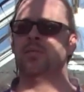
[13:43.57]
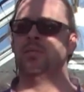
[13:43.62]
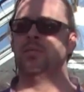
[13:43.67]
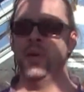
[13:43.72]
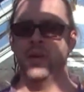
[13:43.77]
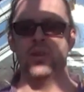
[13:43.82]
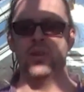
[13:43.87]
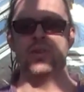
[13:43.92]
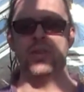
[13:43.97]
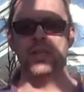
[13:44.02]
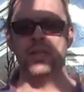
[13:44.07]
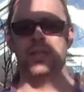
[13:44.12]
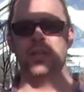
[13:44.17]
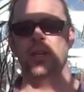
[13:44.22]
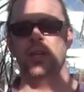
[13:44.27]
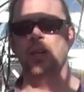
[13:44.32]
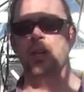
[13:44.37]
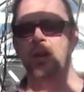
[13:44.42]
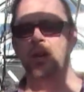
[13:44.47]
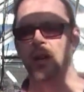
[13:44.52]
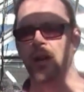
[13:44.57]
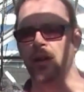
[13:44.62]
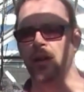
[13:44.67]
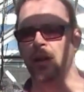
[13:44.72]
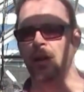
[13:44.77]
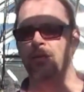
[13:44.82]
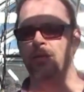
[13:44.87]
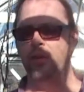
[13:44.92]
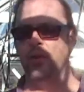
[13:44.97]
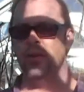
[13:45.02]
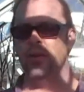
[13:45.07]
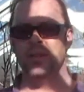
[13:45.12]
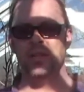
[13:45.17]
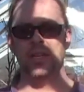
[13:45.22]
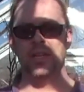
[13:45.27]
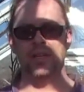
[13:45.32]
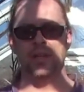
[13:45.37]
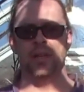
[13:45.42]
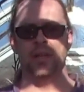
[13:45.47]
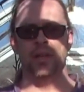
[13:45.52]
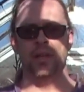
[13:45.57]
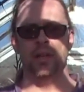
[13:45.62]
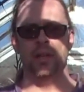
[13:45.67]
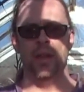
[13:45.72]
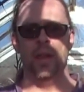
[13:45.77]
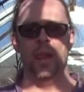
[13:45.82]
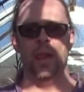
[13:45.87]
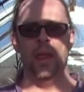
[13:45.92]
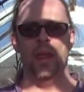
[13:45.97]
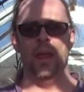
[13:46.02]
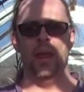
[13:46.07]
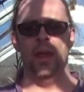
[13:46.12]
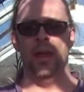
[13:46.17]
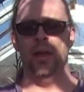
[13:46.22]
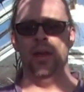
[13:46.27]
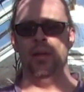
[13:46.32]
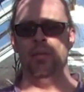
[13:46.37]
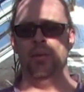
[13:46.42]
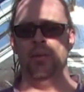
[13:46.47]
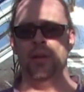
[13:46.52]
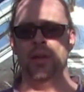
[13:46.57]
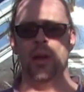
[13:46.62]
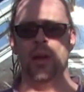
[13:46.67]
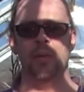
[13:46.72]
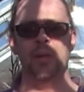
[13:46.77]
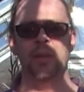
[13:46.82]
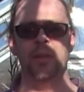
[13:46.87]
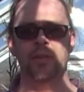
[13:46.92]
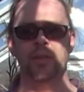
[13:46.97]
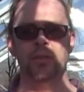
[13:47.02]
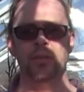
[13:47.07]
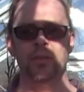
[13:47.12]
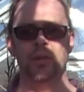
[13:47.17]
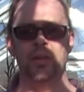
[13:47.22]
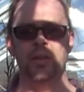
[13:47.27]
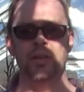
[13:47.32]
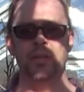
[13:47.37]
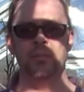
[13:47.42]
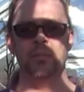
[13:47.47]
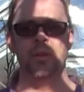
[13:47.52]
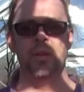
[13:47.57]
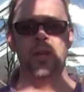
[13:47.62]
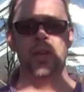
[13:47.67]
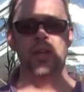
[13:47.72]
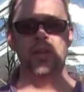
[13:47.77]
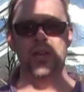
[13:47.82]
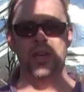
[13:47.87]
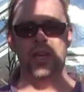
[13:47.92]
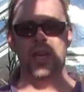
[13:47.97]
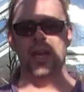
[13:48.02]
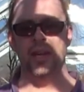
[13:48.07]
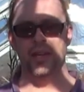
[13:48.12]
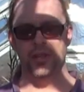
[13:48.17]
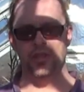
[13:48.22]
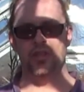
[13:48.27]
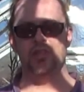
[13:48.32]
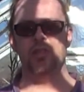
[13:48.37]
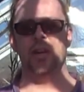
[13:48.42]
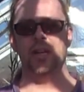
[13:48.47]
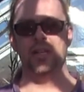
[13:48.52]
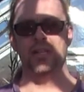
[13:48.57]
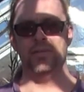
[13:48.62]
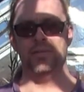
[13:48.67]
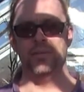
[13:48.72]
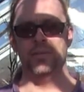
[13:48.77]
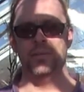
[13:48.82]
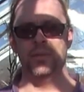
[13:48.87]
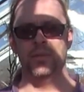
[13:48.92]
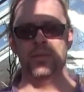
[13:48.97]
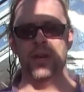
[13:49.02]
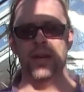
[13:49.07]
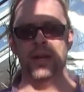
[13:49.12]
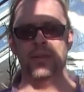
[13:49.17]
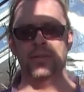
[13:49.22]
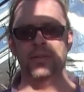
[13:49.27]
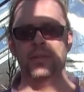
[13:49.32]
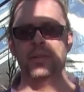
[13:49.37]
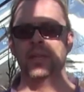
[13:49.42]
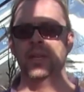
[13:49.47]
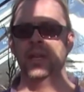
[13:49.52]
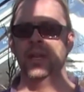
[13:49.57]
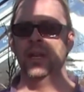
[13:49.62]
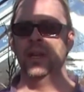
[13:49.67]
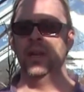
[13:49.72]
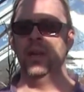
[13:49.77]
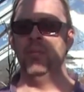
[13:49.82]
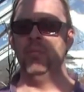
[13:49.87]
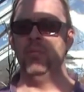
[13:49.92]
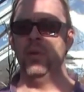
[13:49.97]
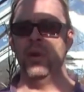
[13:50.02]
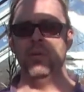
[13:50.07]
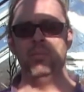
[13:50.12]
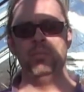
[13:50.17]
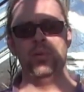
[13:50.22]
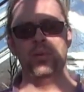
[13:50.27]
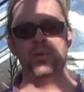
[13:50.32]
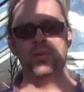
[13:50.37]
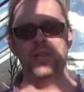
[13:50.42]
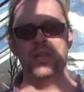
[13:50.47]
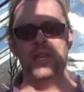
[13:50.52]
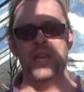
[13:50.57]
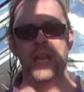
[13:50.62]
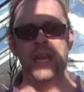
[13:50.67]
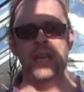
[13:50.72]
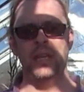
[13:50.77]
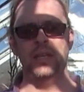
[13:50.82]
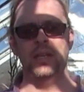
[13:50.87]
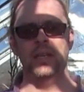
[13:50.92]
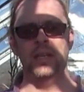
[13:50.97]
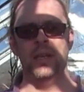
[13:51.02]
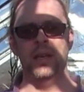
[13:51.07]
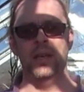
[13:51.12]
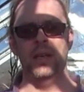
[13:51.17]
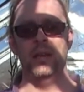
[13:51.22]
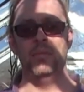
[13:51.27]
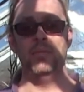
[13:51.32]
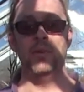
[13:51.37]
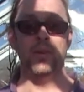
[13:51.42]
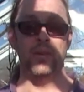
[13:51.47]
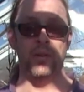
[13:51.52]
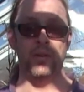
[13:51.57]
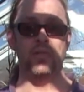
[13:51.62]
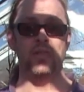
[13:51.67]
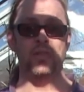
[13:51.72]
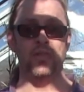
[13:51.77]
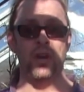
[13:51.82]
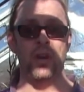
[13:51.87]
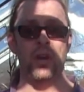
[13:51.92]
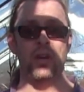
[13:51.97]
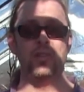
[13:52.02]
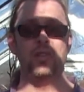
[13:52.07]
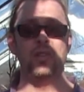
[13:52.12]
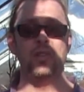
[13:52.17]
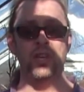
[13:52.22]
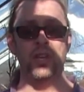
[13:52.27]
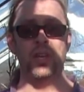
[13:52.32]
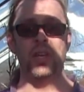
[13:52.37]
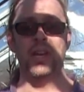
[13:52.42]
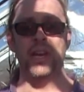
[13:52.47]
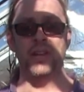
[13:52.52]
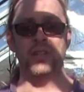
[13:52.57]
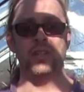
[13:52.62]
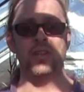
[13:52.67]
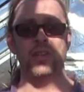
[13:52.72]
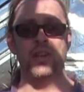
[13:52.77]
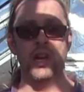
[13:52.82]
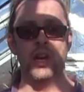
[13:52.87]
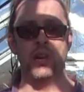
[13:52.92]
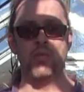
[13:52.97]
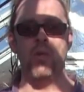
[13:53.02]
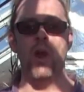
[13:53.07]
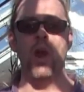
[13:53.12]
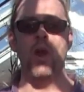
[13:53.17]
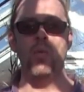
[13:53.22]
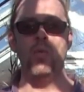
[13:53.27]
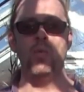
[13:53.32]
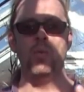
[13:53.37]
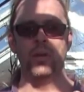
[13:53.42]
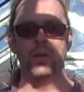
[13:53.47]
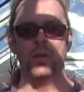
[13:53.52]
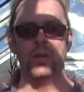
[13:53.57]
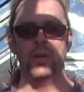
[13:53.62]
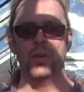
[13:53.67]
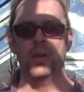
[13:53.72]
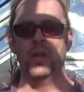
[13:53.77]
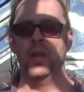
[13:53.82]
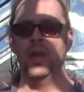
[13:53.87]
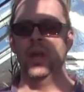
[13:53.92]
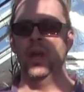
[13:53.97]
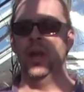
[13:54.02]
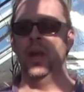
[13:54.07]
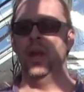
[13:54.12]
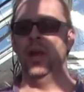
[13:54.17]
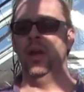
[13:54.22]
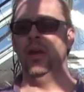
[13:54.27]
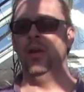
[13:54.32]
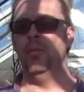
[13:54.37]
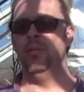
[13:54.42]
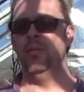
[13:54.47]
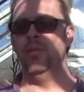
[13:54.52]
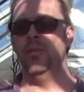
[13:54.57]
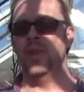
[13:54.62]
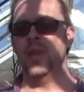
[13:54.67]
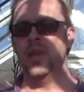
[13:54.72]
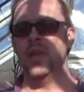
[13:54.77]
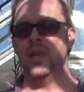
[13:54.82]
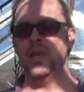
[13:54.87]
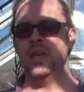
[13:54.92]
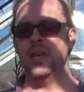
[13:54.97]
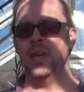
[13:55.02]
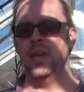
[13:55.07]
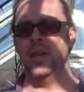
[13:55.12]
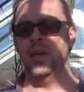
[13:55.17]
Because it's a fungus, it's a living organism, you can extract it from the ground, and by putting in your own starch, you can actually grow the